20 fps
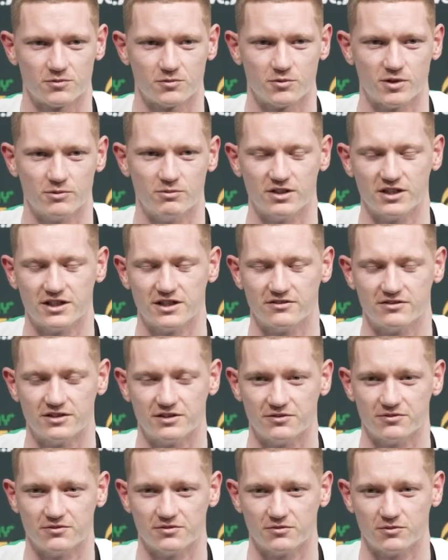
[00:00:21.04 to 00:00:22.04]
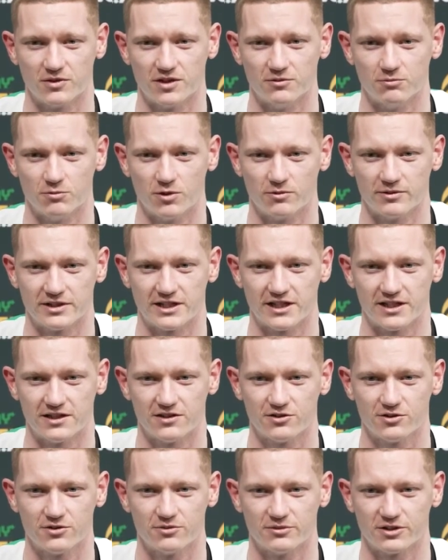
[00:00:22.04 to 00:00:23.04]
we believe in what we
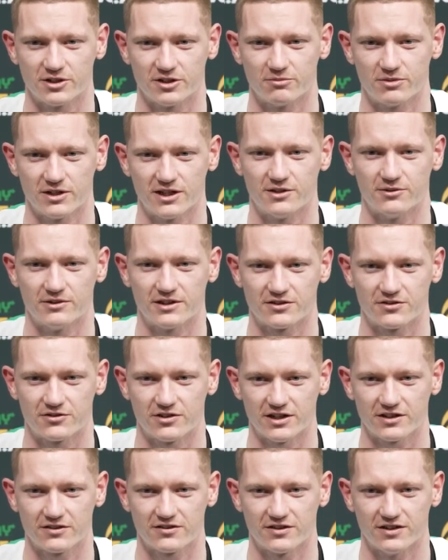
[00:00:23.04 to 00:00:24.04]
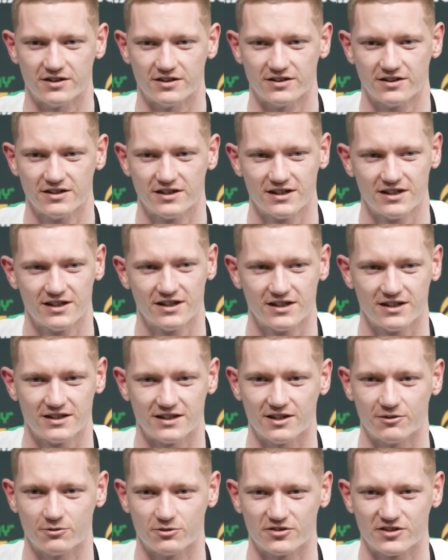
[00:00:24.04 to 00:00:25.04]
can do, and we're going to play to our strengths, and
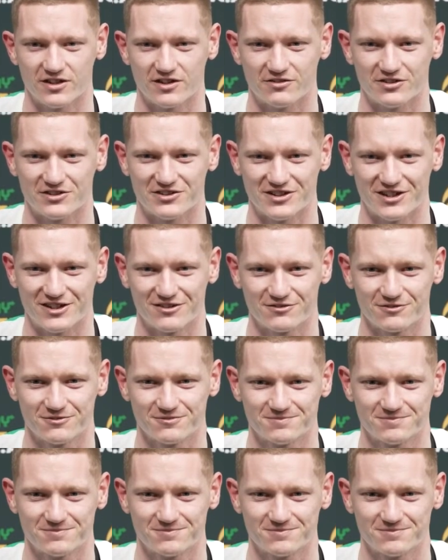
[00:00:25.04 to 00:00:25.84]
yeah, we'll see if it's enough.